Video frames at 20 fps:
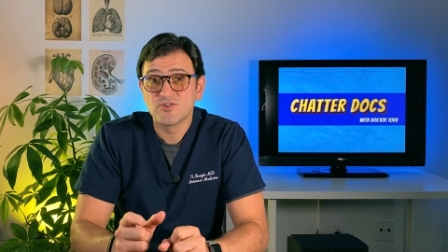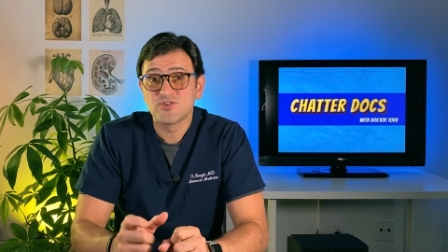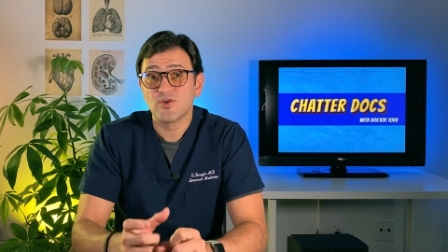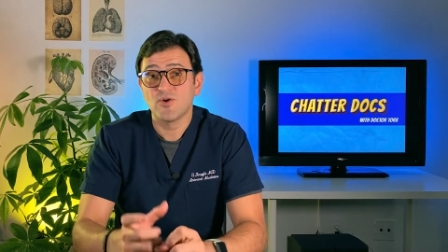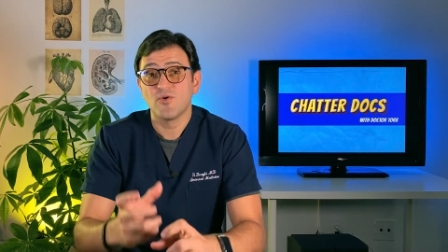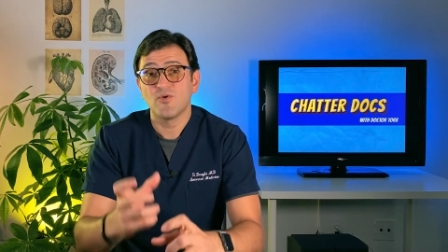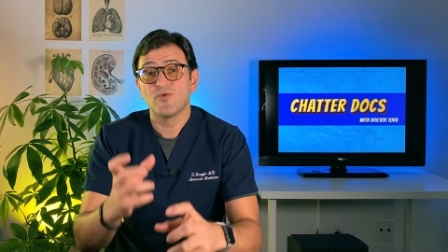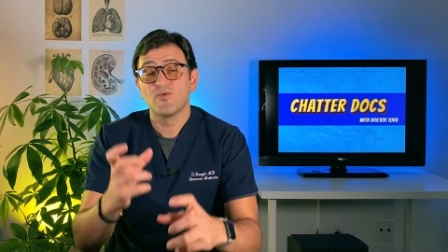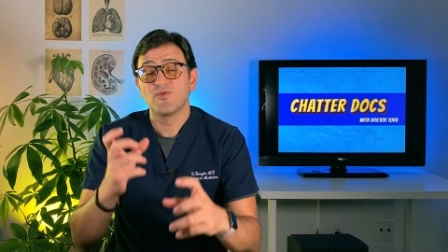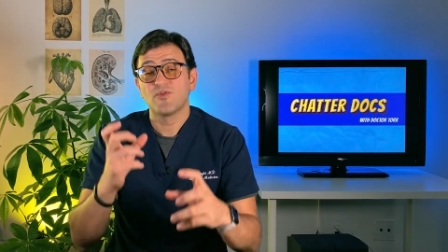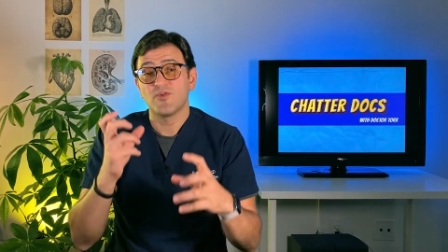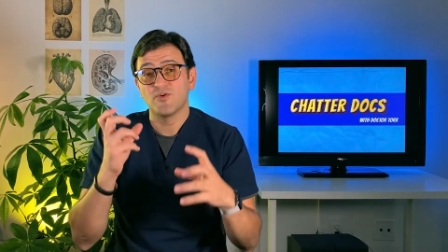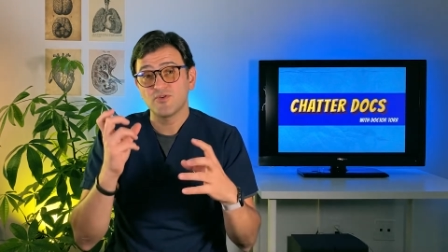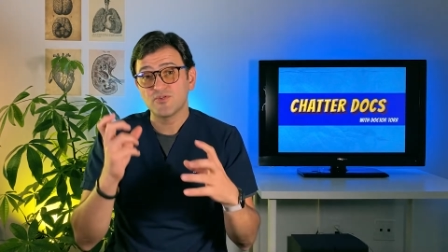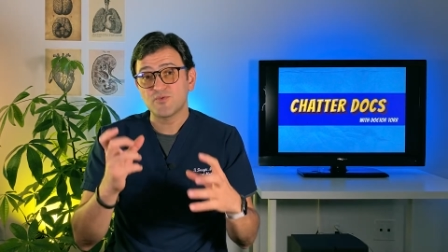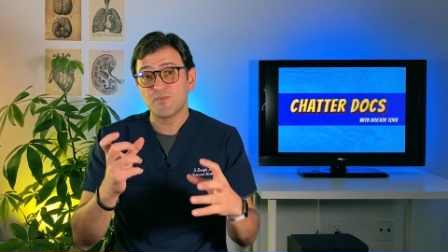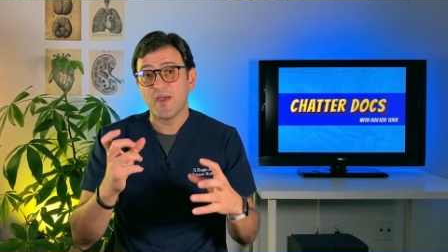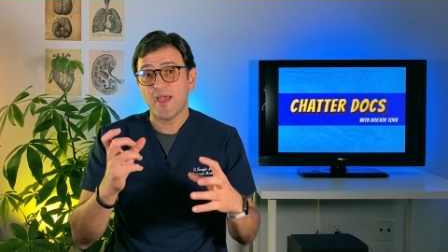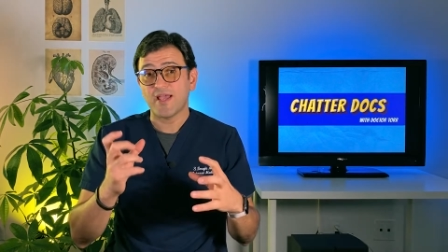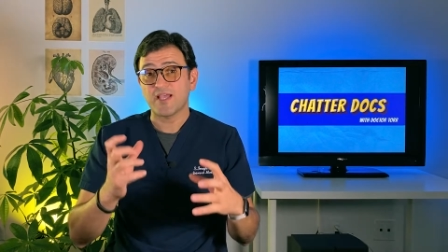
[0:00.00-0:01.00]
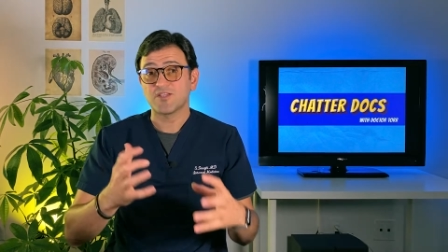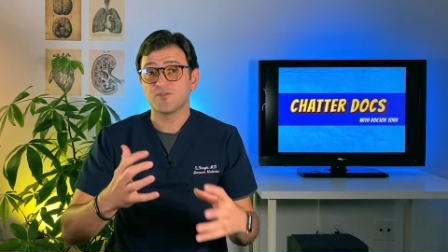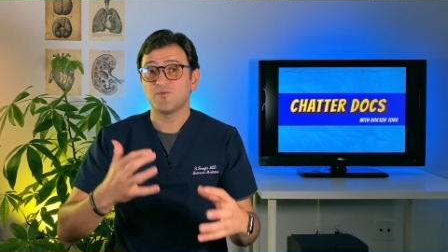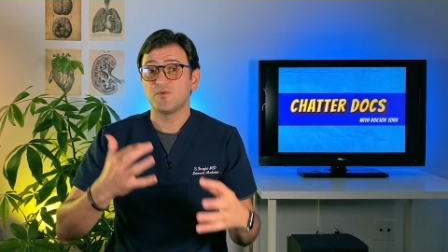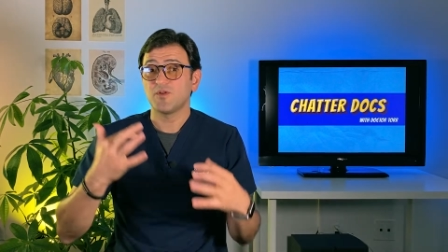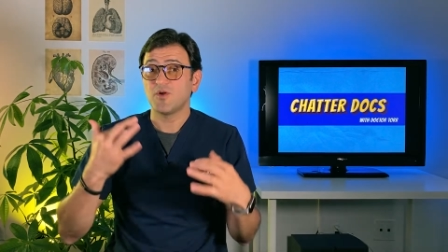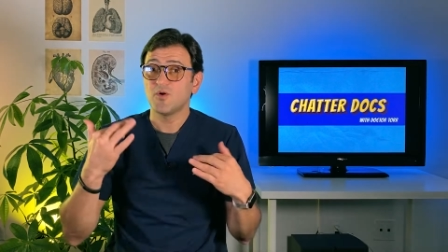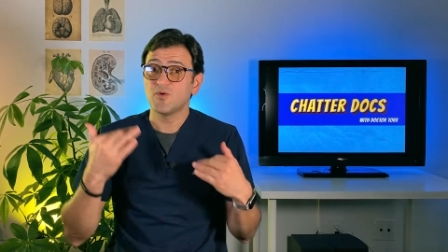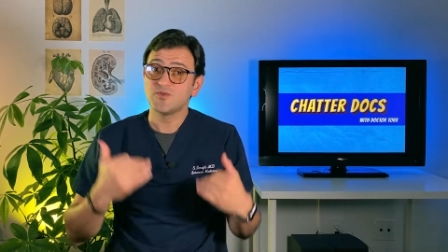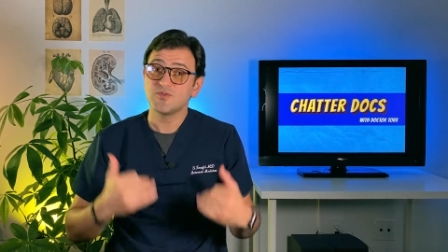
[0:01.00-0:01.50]
so those packets
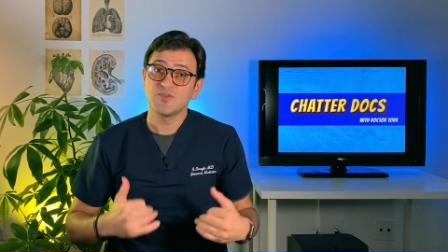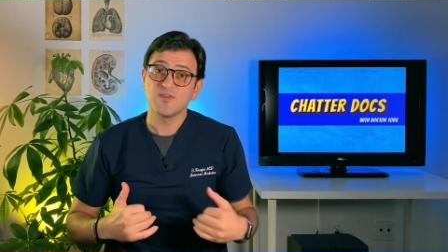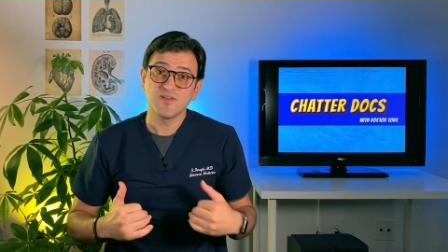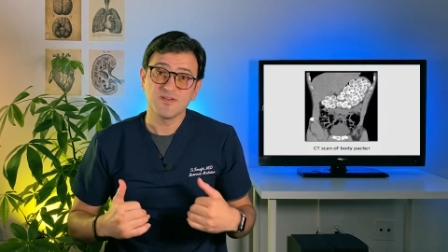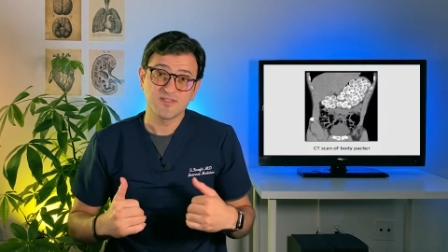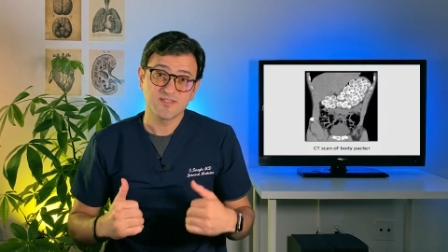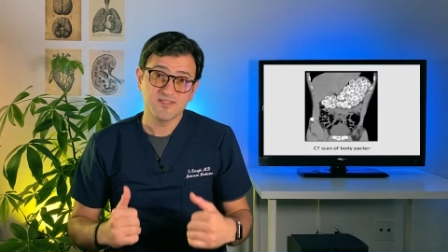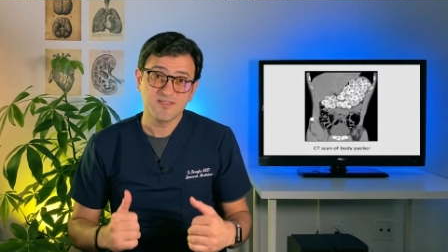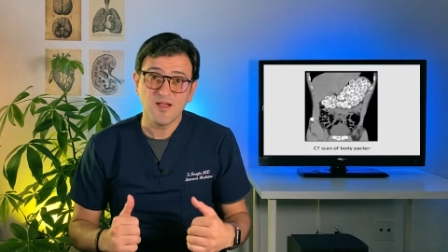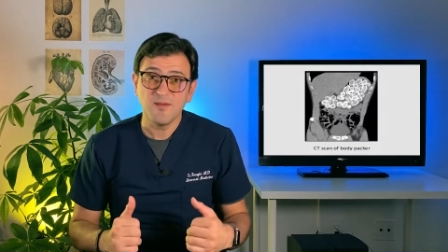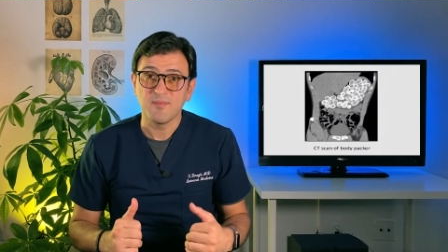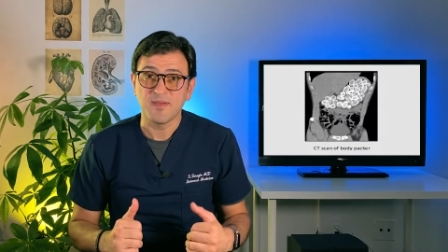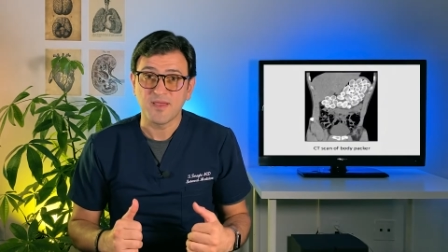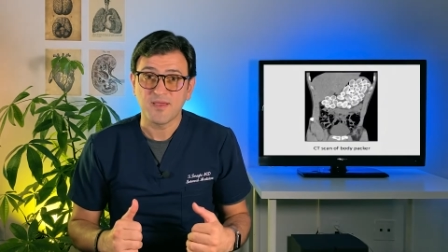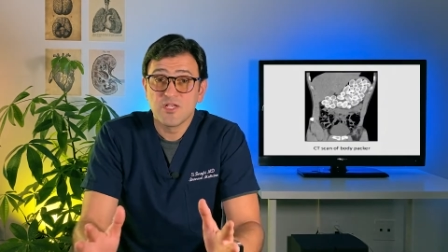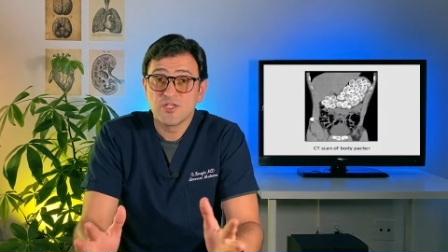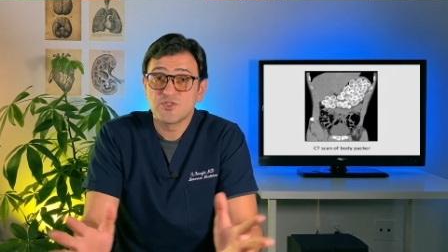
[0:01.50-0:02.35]
will go into their stomach.